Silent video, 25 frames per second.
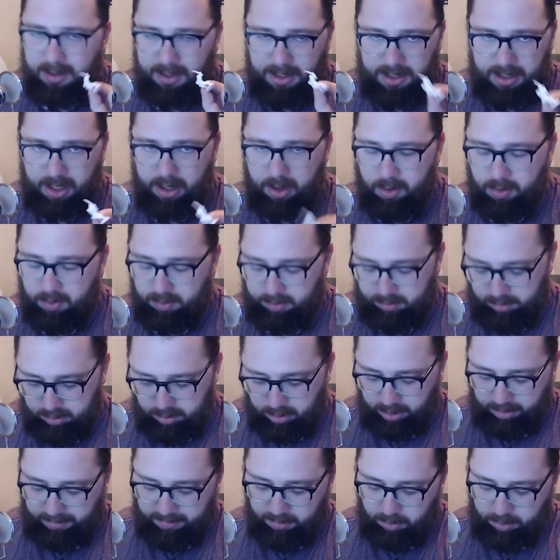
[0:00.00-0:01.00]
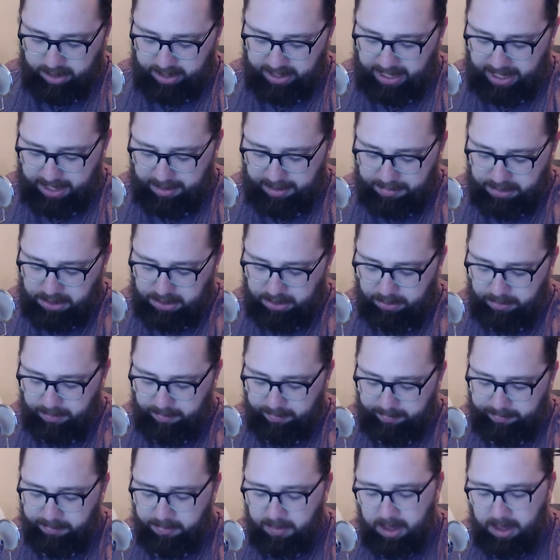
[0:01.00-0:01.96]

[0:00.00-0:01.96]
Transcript: so look forward to that episode.